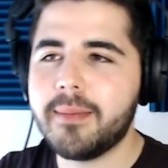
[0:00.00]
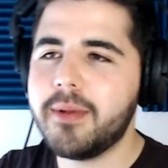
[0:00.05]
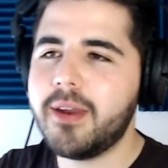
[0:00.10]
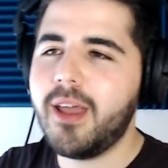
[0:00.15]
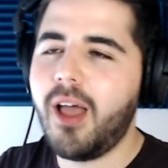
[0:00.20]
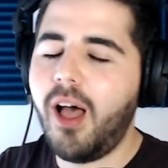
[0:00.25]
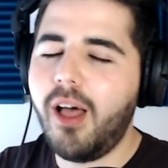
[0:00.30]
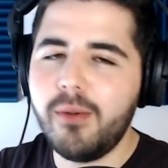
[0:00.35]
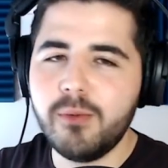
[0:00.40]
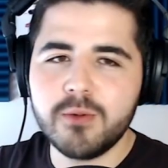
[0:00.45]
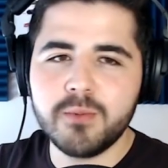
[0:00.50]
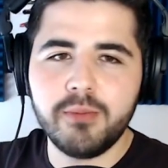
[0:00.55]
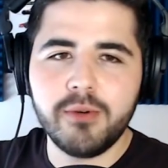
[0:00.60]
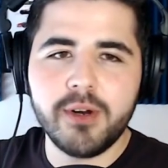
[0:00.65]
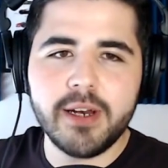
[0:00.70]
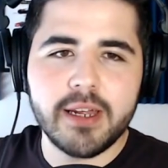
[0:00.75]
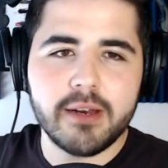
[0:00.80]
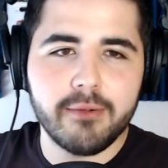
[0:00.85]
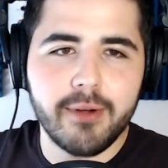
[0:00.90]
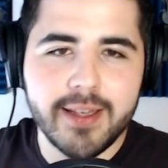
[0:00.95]
But it, it was
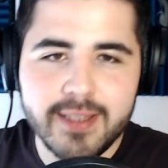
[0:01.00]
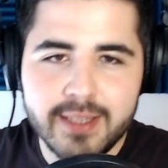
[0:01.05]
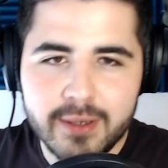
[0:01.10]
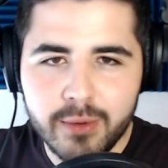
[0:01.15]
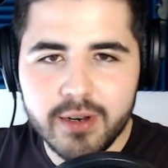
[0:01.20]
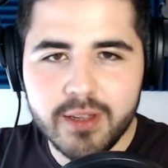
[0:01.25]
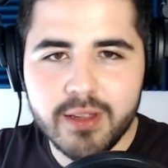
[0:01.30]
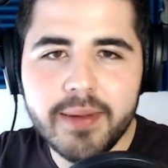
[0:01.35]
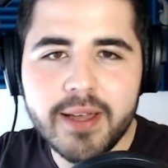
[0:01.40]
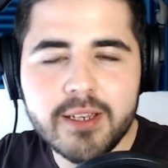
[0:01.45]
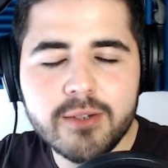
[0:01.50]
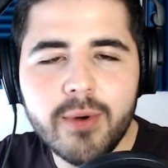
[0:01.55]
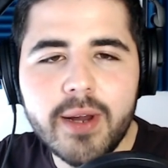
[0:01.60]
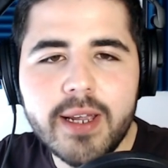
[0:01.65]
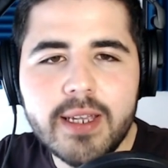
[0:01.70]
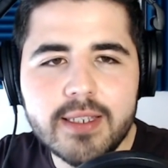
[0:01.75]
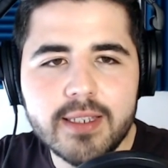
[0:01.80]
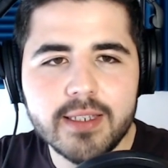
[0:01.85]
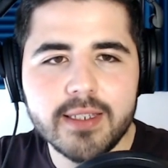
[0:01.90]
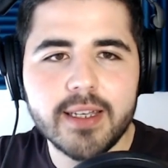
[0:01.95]
brilliant racing. One of the best
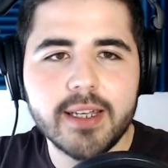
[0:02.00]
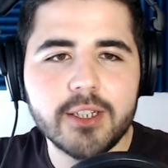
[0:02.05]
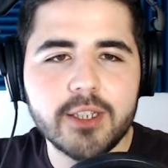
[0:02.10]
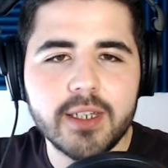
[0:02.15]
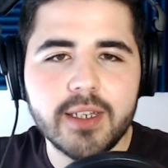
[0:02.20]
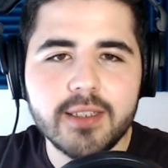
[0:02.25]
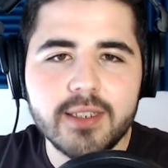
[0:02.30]
races, actually.